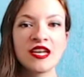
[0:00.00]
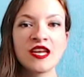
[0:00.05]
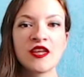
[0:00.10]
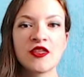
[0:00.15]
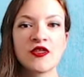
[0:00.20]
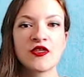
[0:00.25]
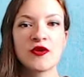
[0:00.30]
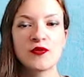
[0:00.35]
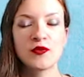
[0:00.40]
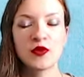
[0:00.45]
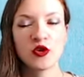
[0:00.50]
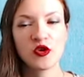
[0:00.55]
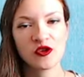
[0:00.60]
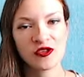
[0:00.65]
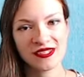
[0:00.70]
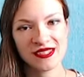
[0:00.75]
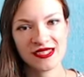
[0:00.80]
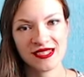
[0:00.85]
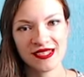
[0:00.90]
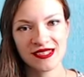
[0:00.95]
the
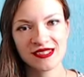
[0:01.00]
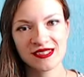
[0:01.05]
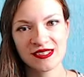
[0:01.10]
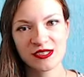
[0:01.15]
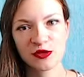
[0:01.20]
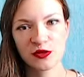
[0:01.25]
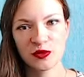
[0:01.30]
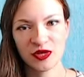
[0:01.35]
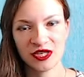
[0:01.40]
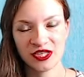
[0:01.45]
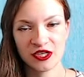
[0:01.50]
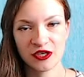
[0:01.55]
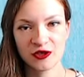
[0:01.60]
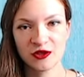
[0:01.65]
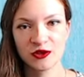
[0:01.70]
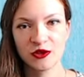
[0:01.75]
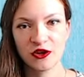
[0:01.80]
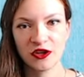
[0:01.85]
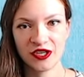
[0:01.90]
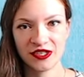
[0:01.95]
process when you
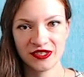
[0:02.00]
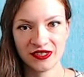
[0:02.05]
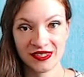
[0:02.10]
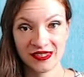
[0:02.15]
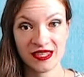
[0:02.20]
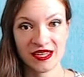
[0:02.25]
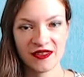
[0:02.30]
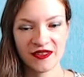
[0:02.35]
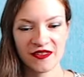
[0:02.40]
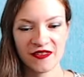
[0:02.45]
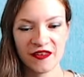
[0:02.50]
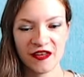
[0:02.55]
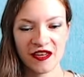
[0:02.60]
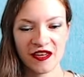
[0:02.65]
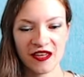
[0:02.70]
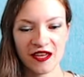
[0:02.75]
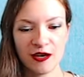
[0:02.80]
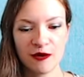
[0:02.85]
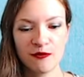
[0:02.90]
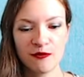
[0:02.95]
learn something,
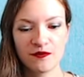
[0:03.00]
yeah.